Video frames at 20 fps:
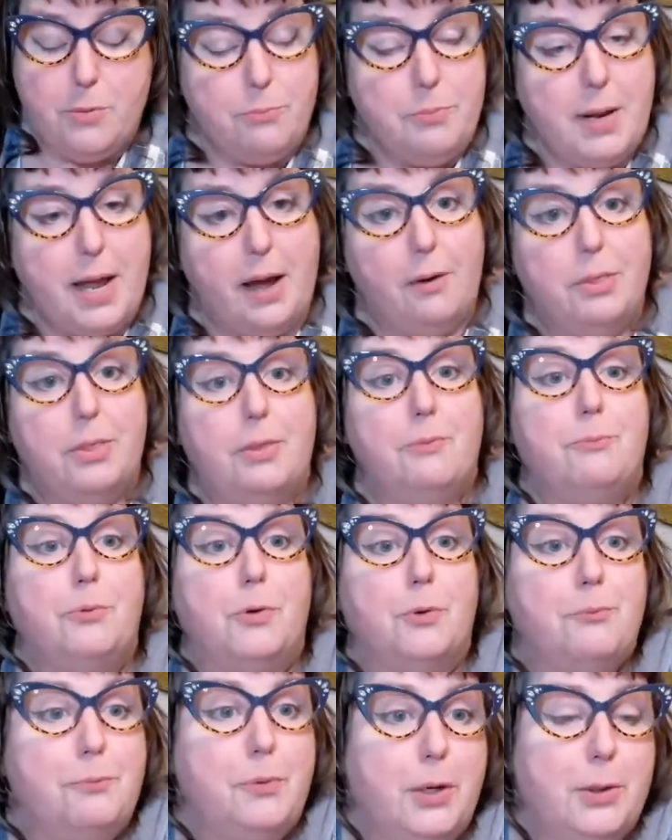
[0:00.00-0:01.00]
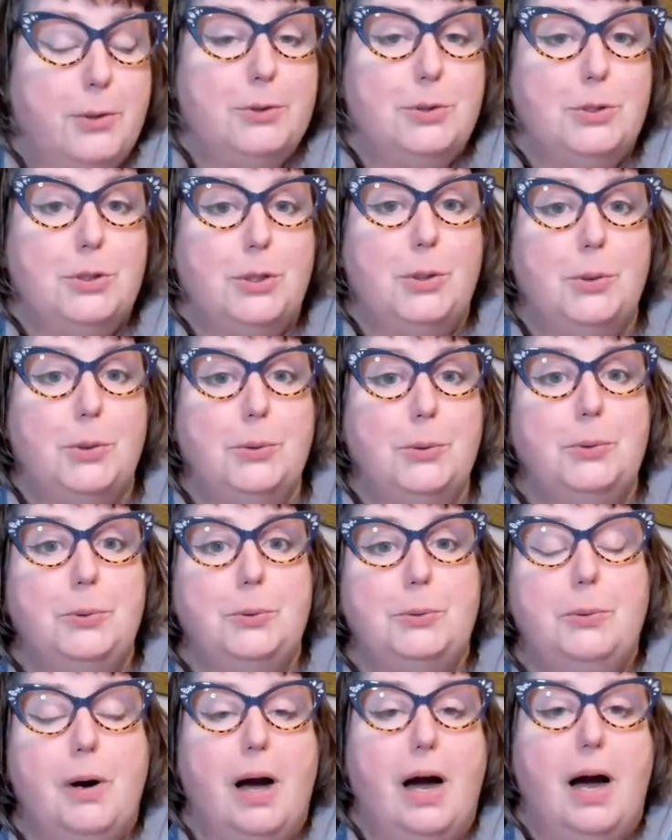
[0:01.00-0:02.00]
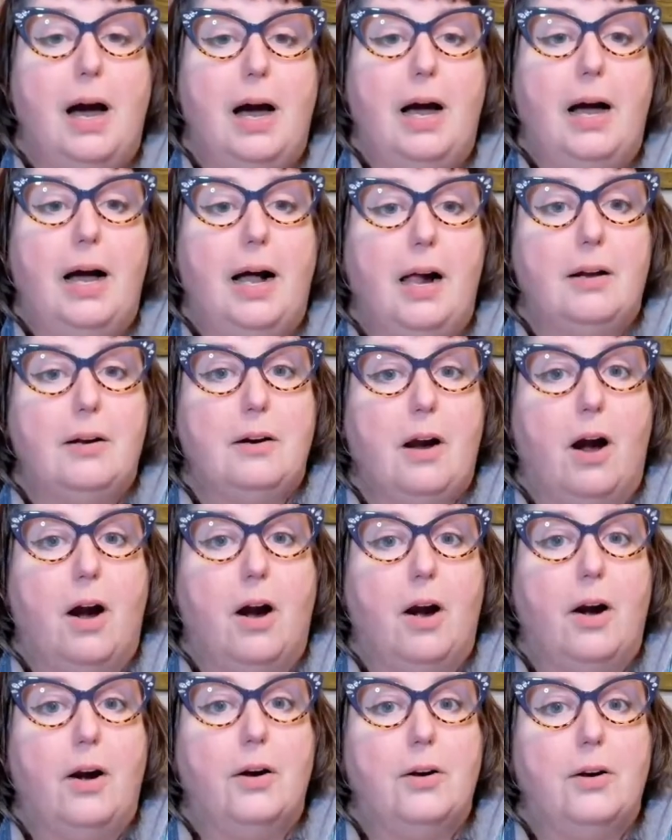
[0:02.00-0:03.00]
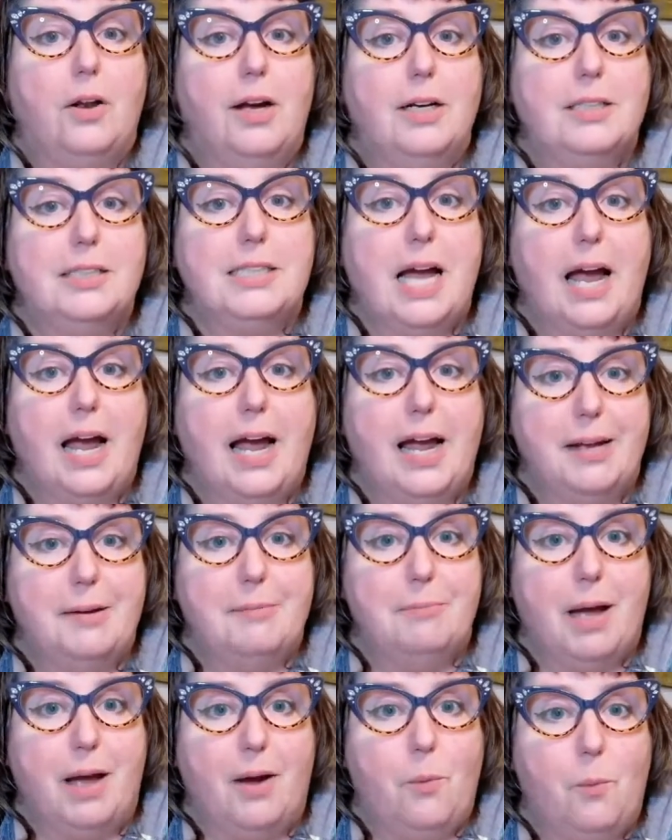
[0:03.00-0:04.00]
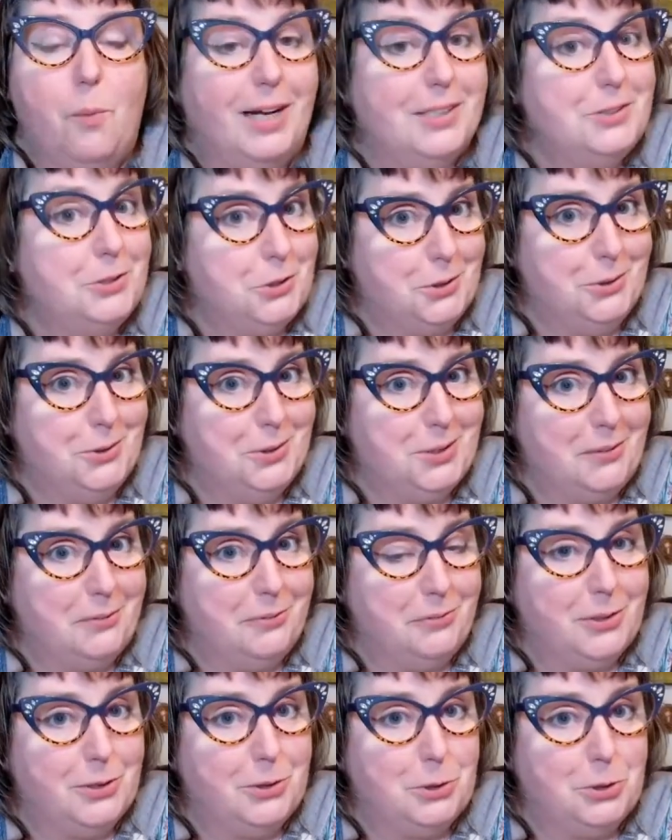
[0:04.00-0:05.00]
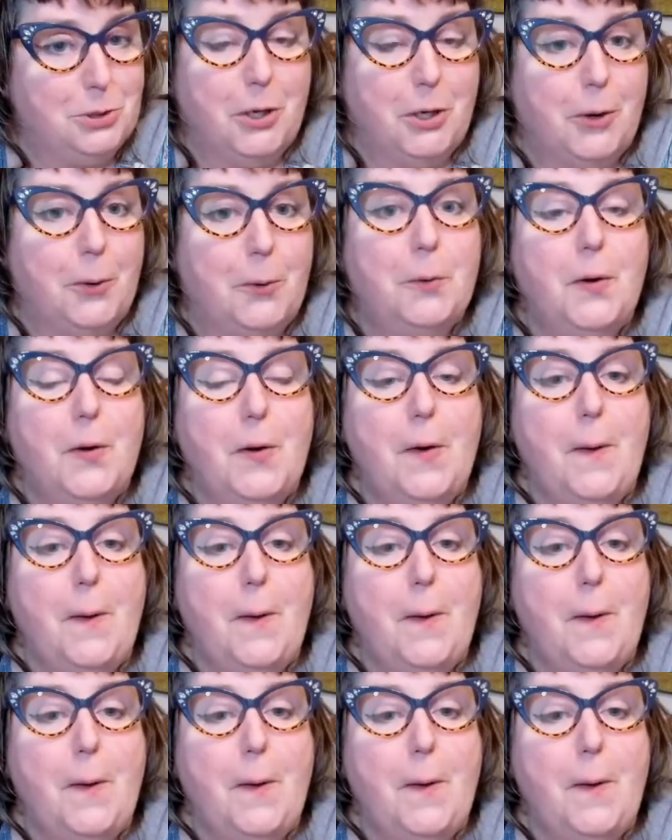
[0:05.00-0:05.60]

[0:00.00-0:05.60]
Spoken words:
now for folks who are longtime watchers of this show